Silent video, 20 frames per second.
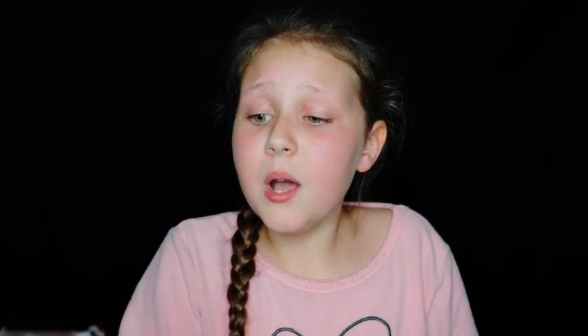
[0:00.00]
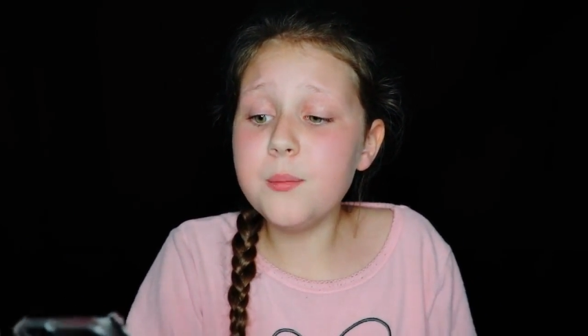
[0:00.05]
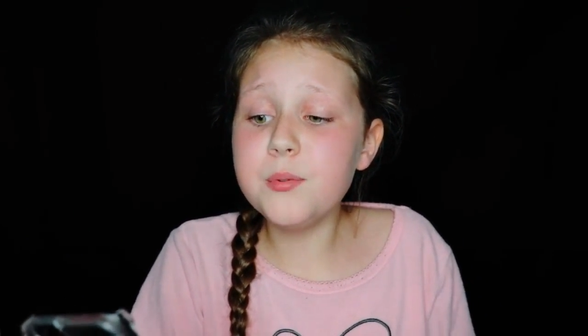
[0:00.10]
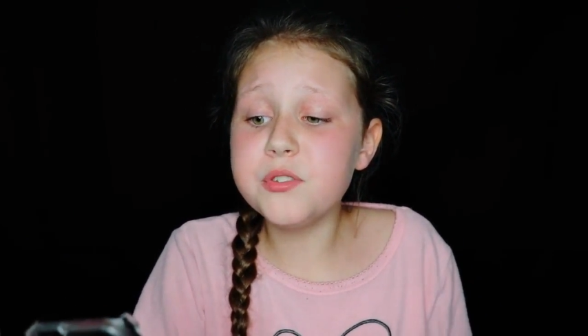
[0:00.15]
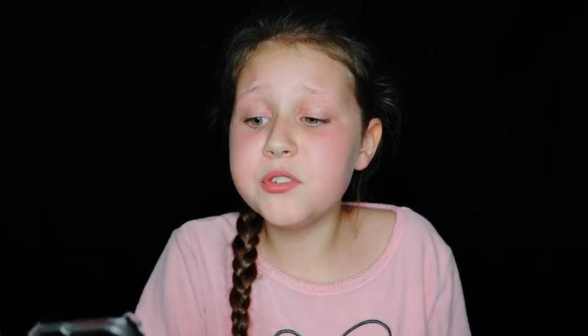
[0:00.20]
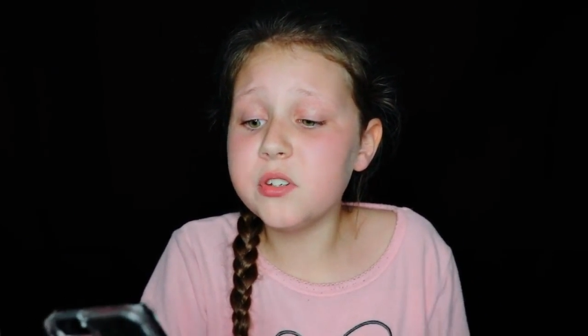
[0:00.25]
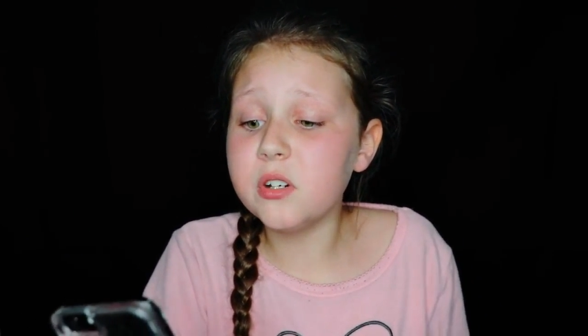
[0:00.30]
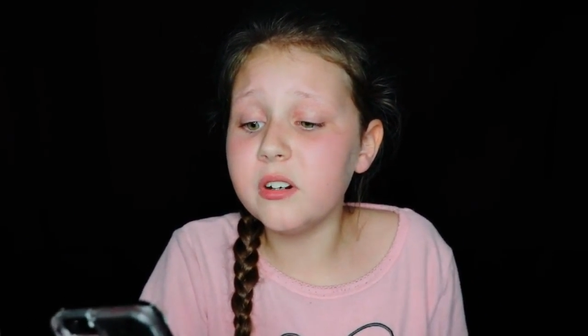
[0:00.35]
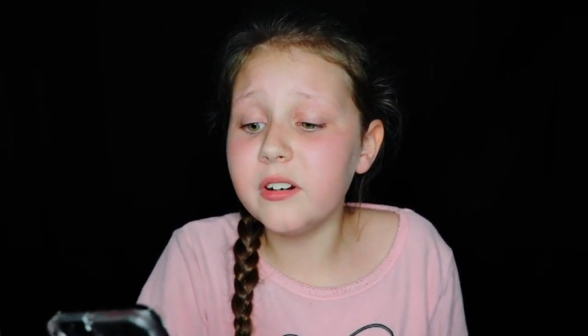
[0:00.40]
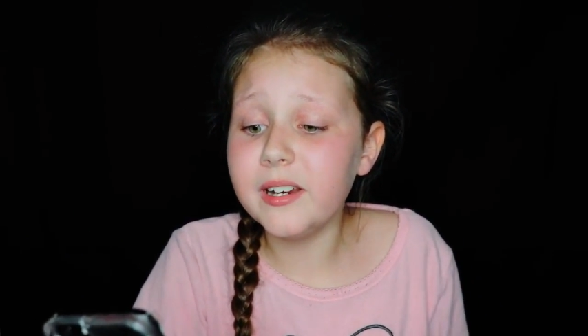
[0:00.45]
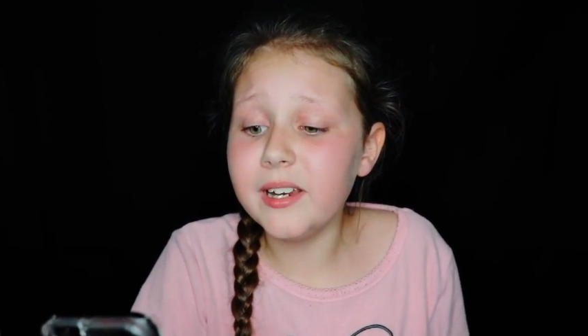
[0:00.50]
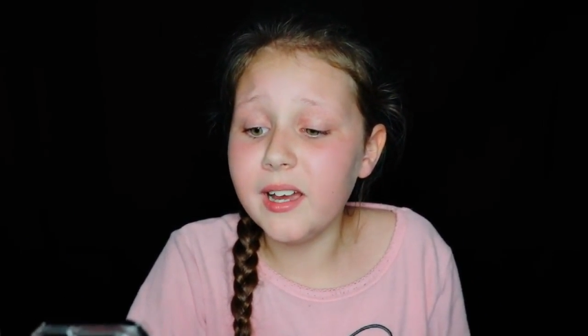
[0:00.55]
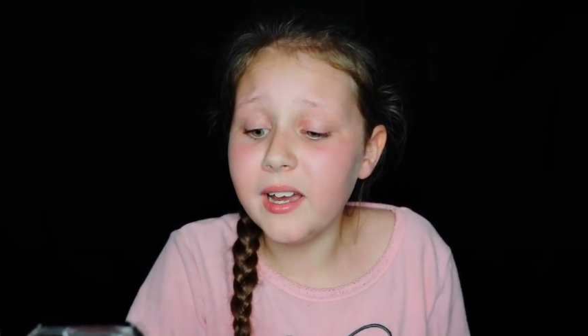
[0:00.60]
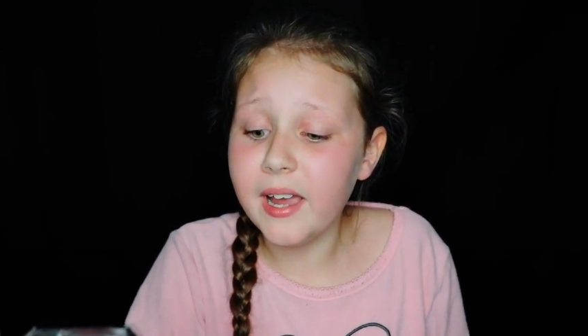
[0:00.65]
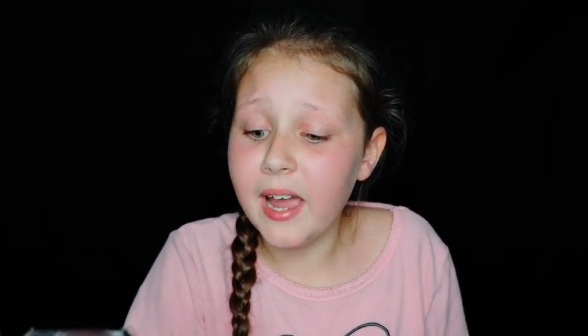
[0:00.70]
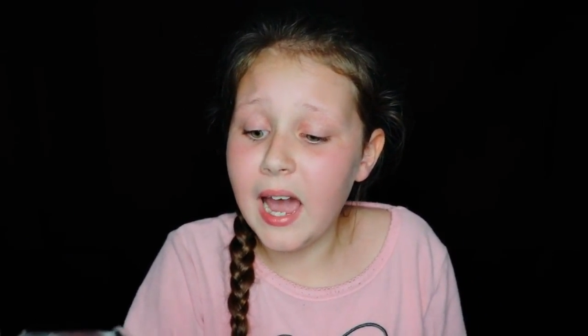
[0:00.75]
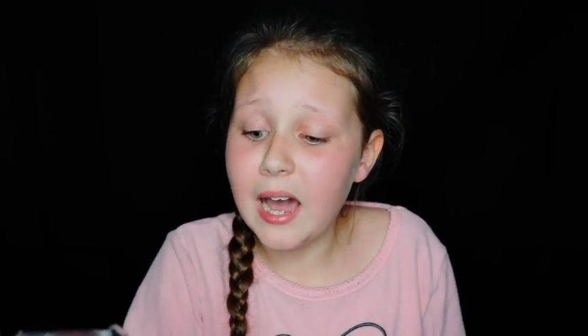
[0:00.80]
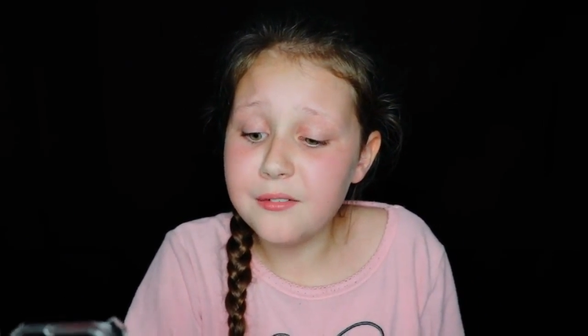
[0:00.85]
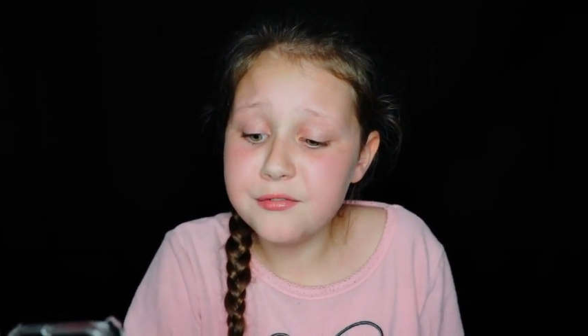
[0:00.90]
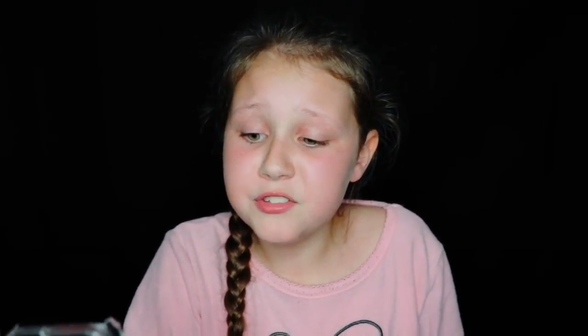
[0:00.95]
sorry, I
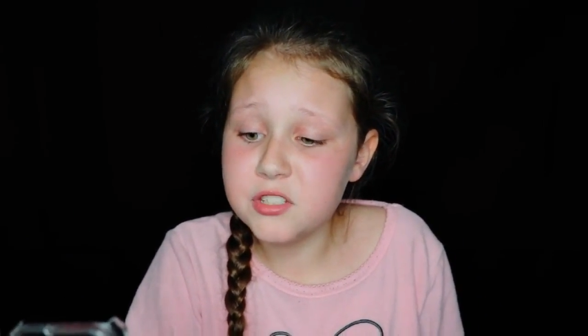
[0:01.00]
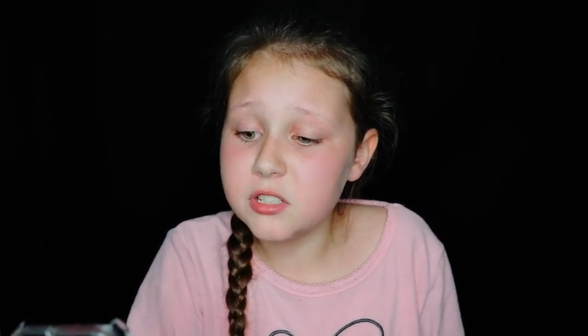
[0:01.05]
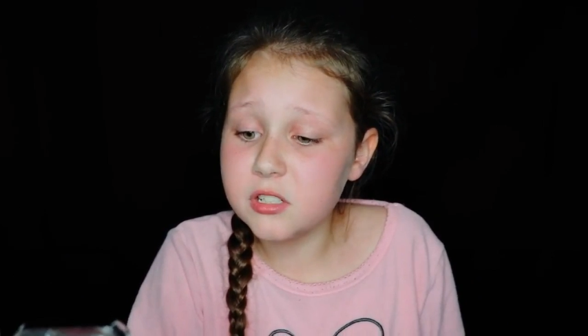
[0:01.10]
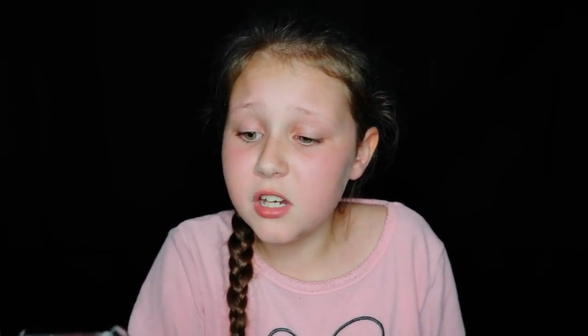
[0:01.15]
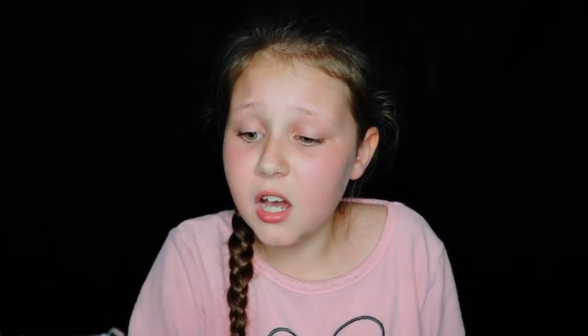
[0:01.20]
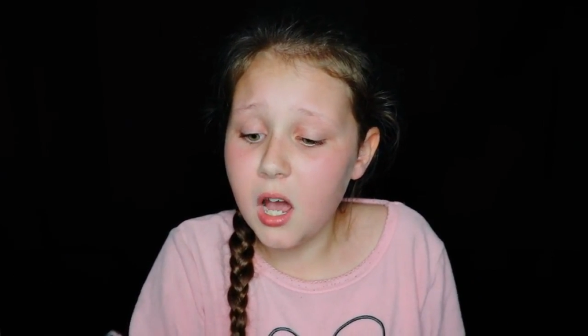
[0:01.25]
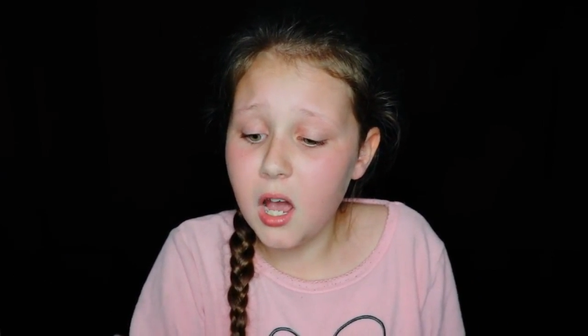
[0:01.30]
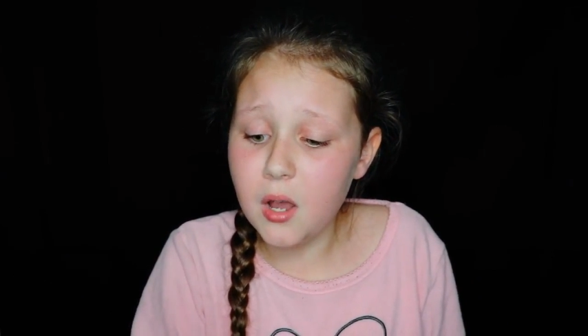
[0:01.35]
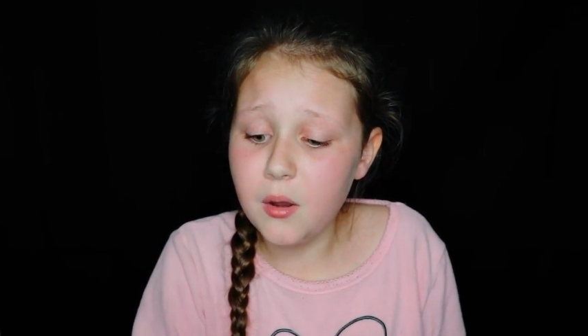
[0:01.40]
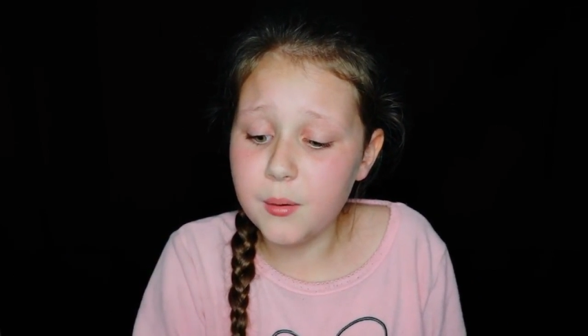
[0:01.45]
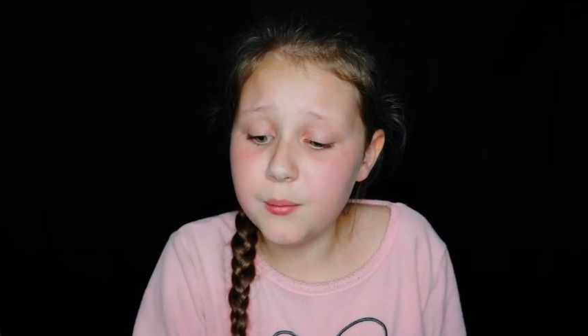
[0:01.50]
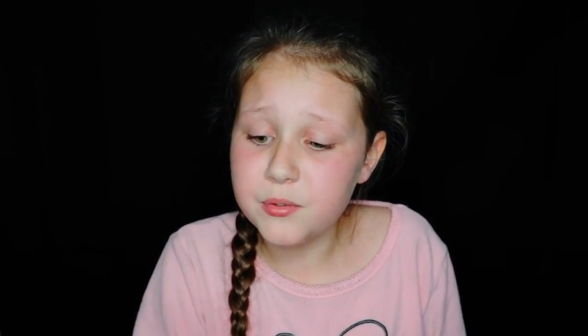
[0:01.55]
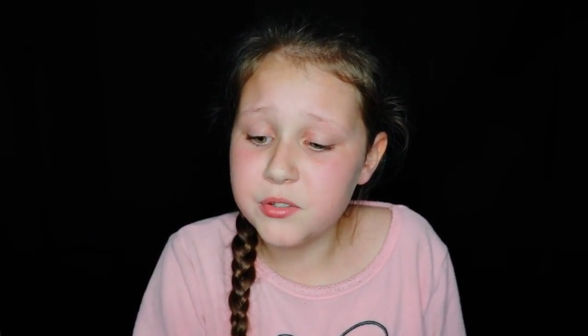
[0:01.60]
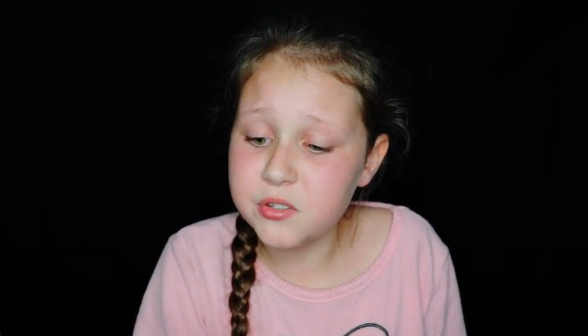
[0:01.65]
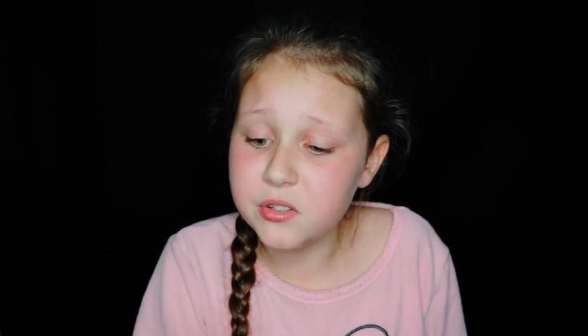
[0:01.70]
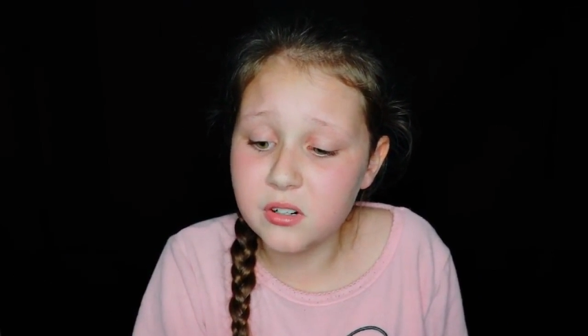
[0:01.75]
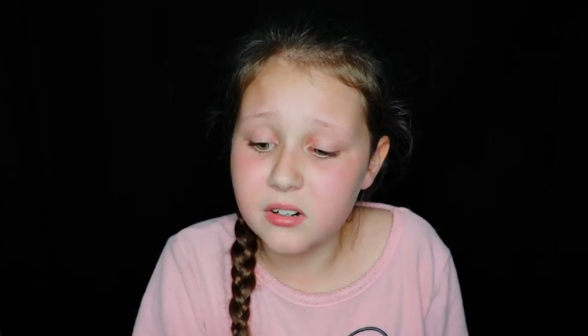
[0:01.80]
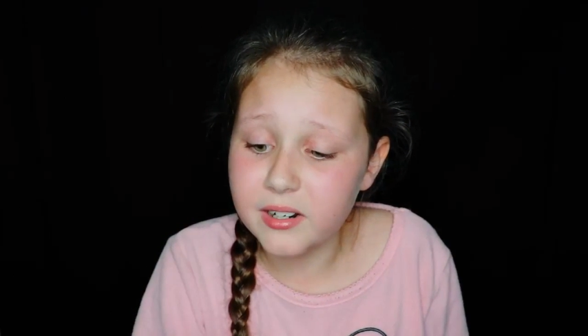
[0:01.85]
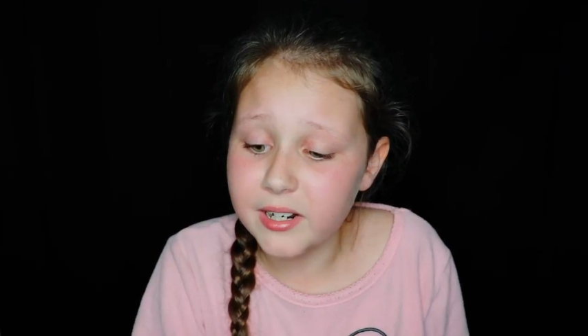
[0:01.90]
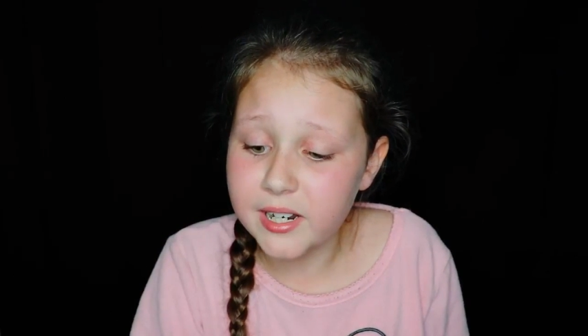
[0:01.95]
have to go. I'm
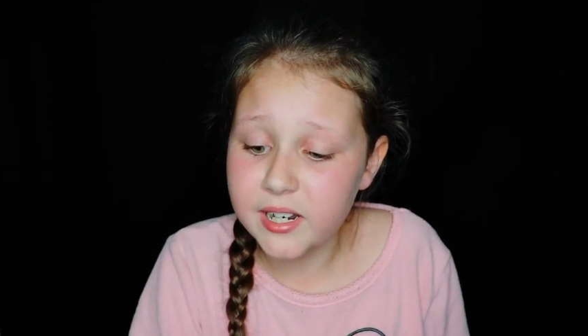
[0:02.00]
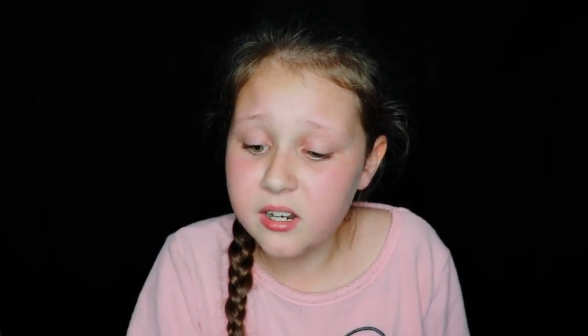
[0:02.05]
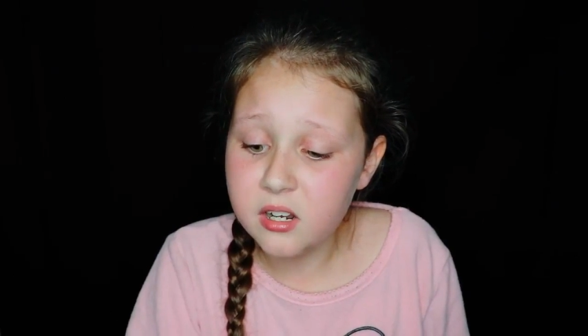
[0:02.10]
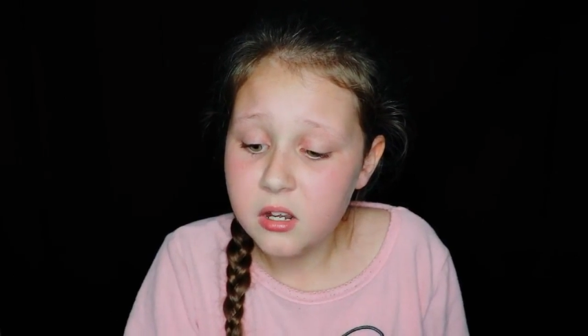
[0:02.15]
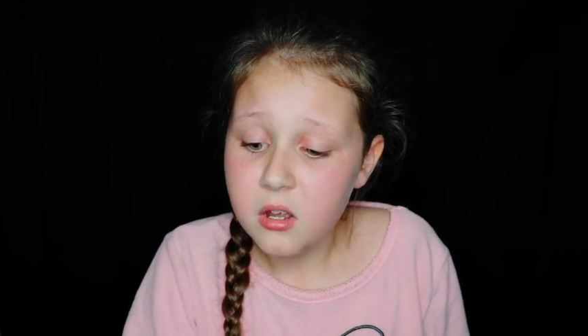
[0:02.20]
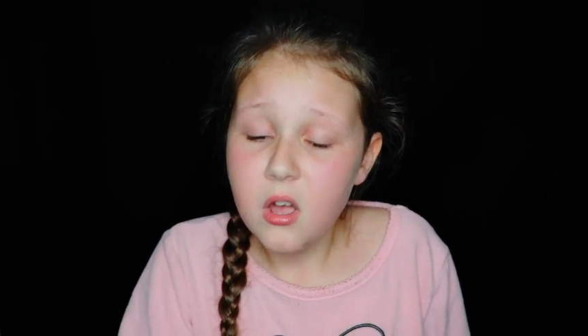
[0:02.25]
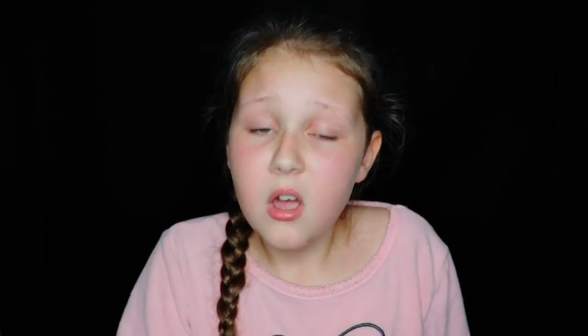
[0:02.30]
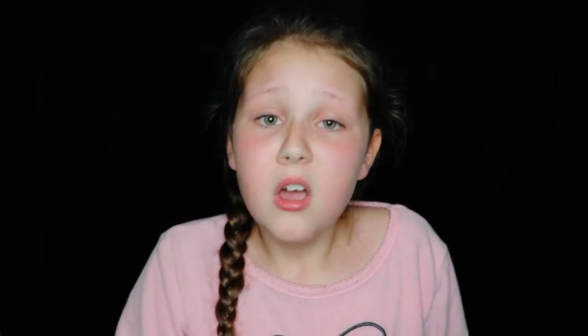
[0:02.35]
sorry.